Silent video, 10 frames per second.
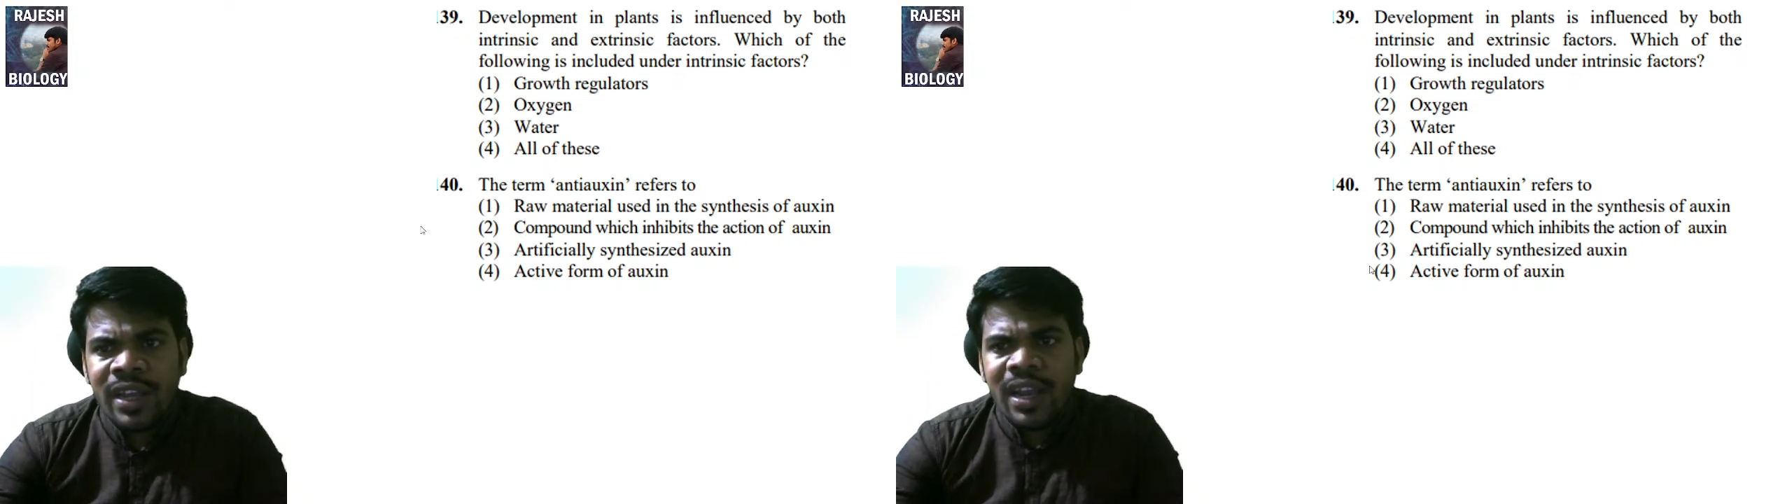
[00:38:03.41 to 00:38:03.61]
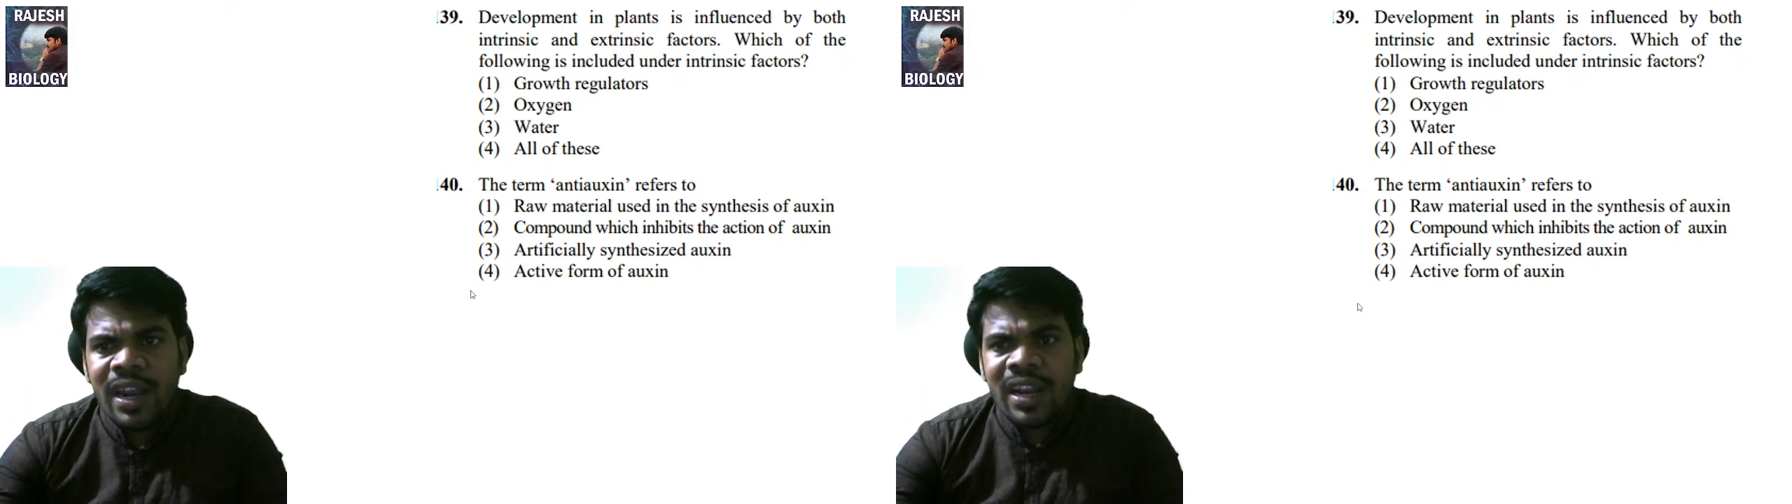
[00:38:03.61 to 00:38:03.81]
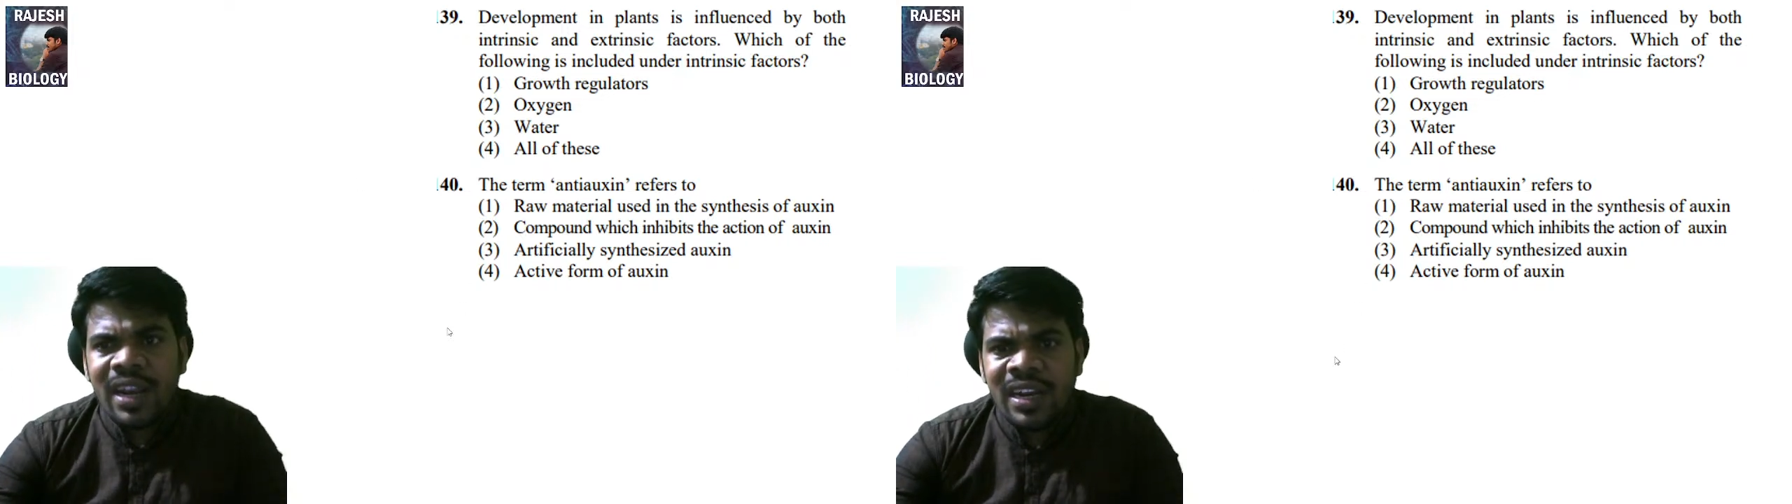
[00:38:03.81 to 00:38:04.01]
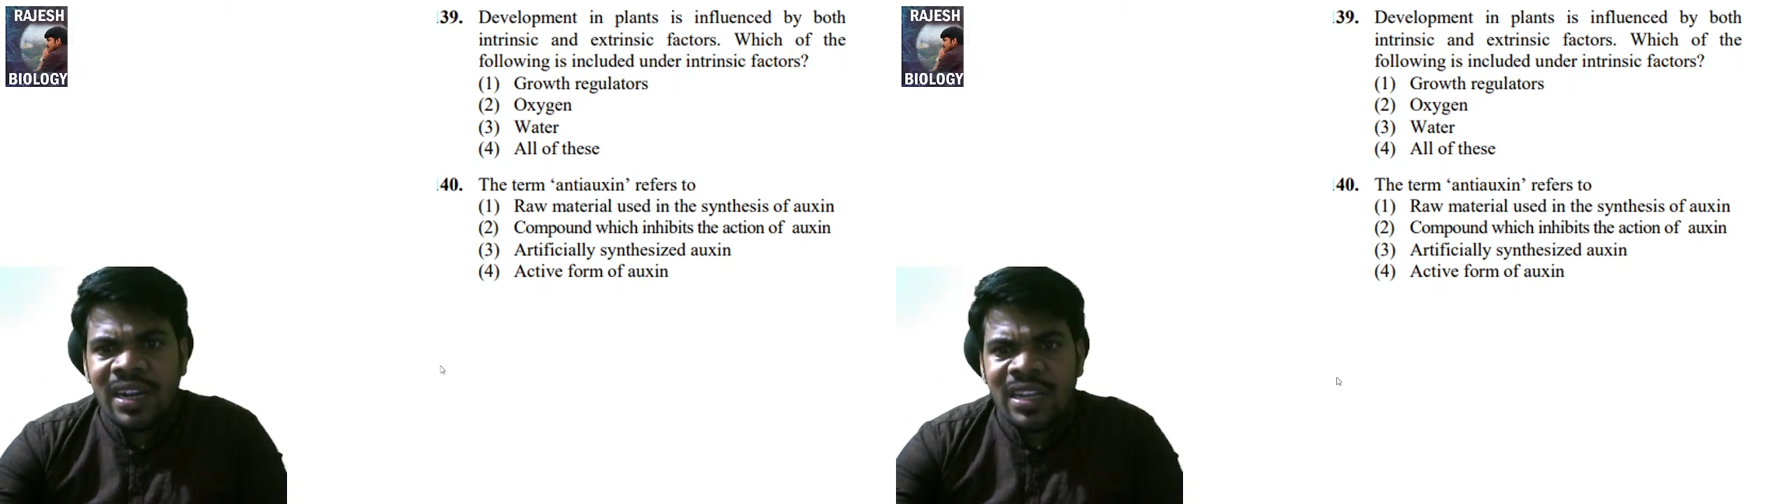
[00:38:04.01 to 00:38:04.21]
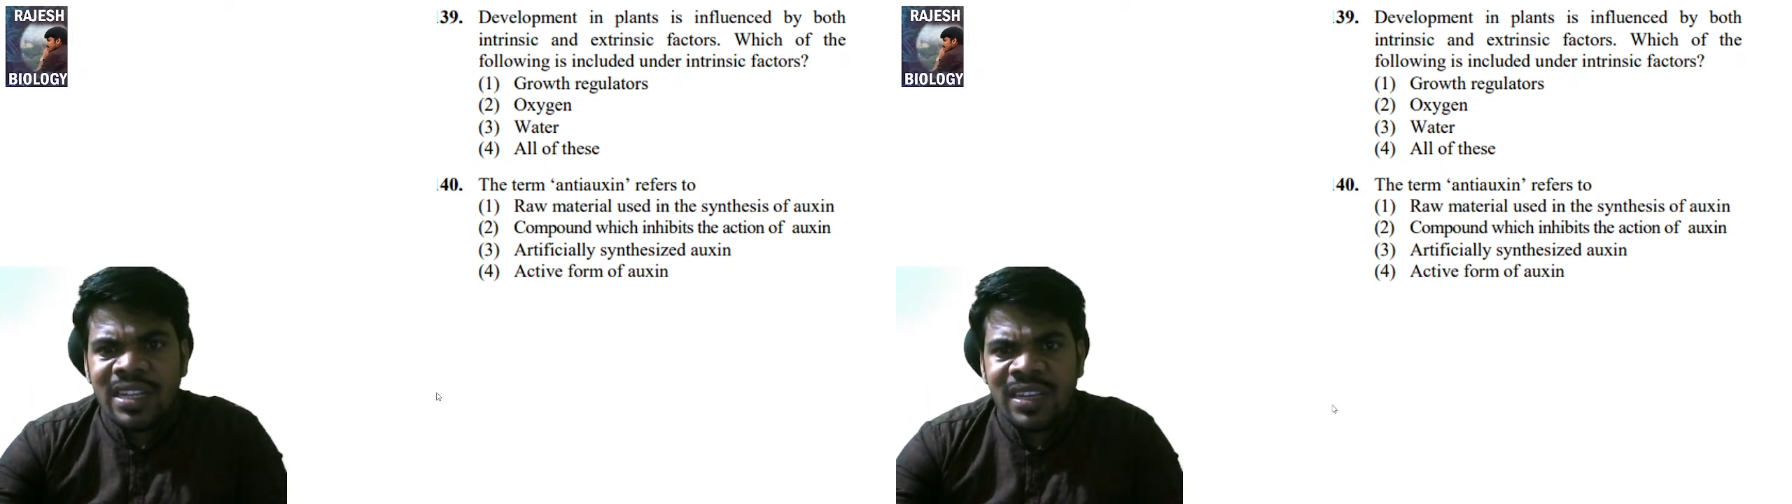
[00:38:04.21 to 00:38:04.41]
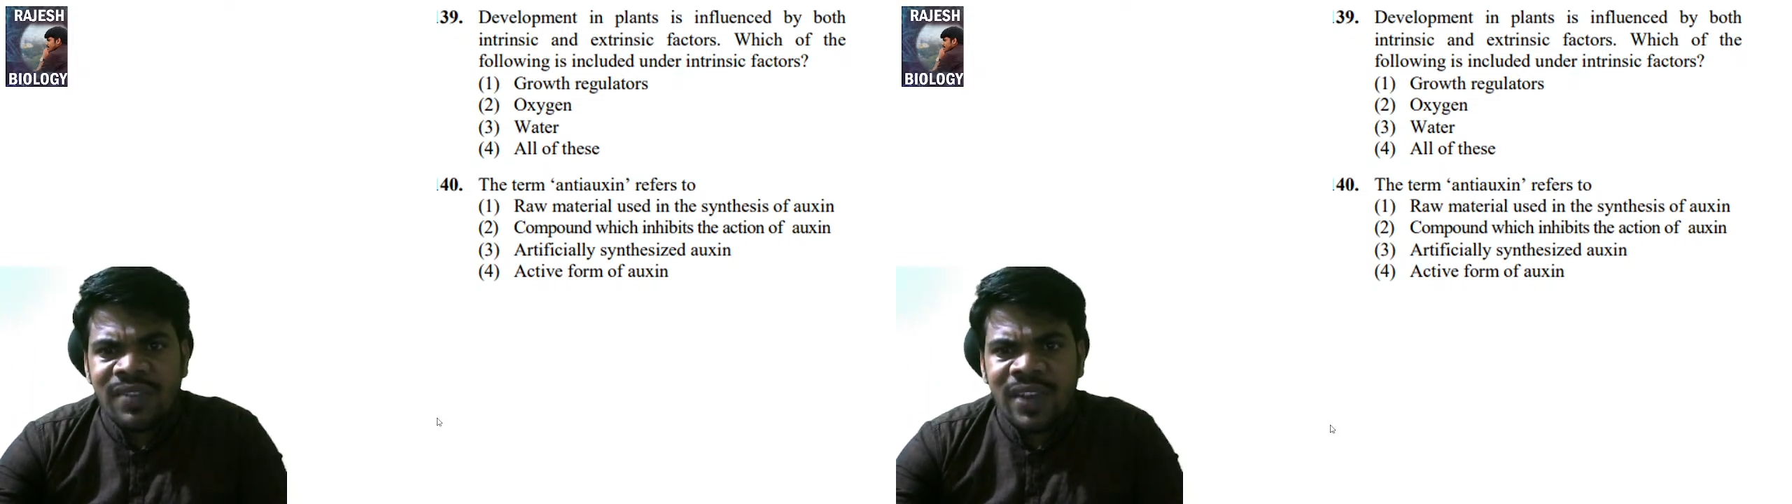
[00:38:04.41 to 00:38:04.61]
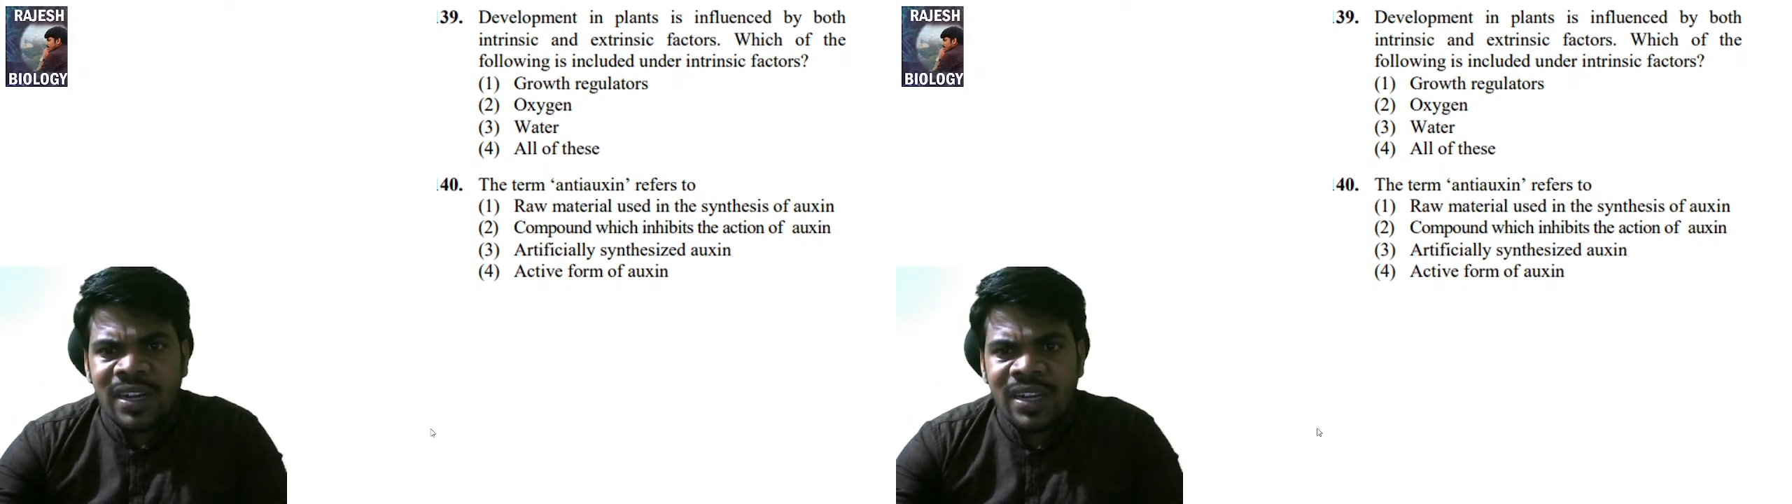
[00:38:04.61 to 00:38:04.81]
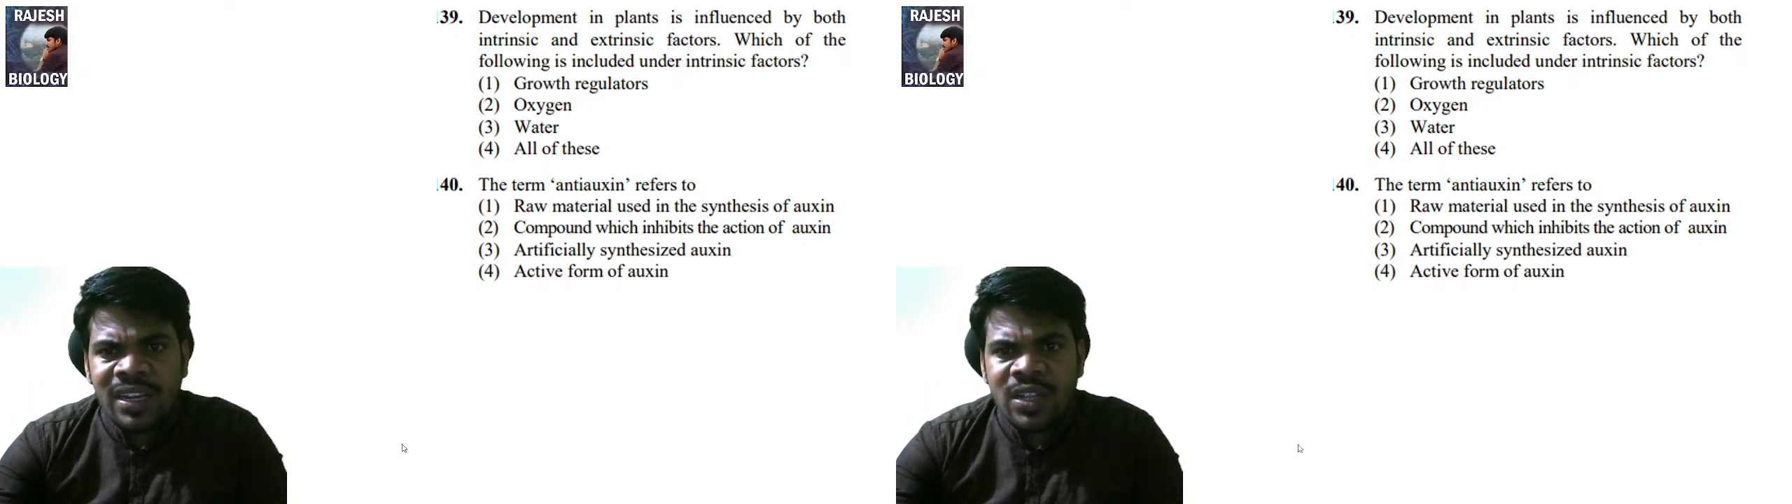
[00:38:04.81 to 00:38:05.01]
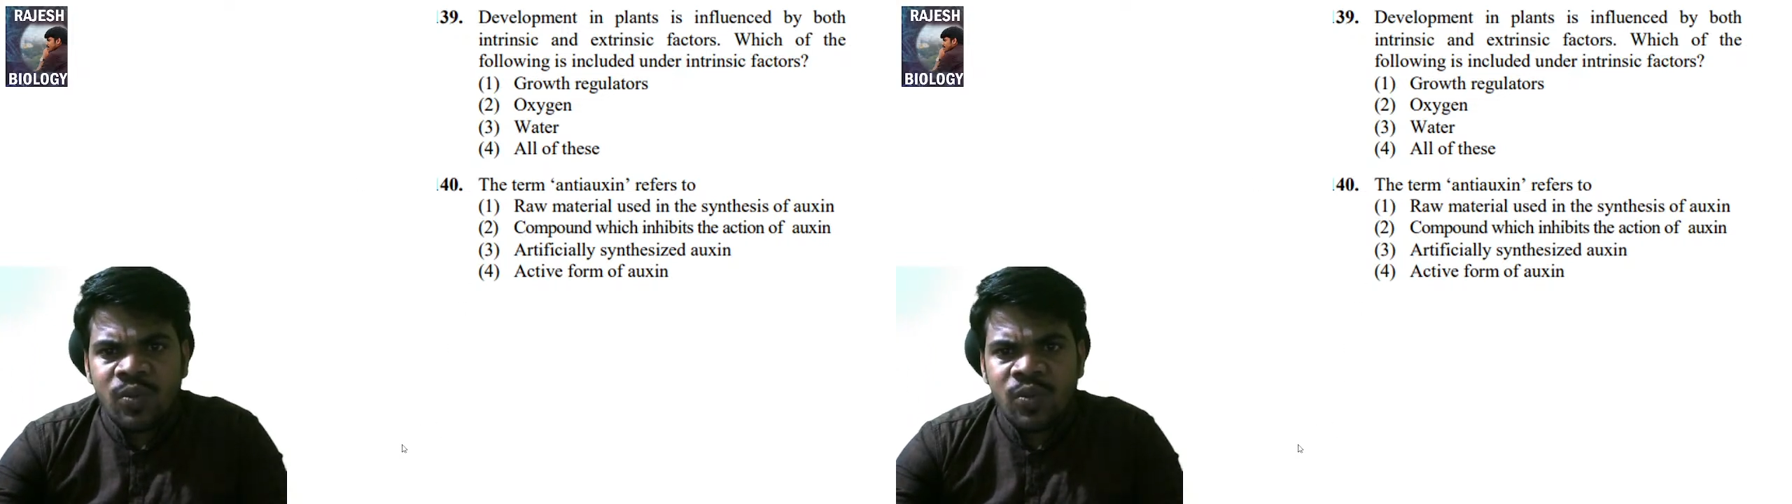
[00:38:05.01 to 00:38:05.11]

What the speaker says: under intrinsic factors?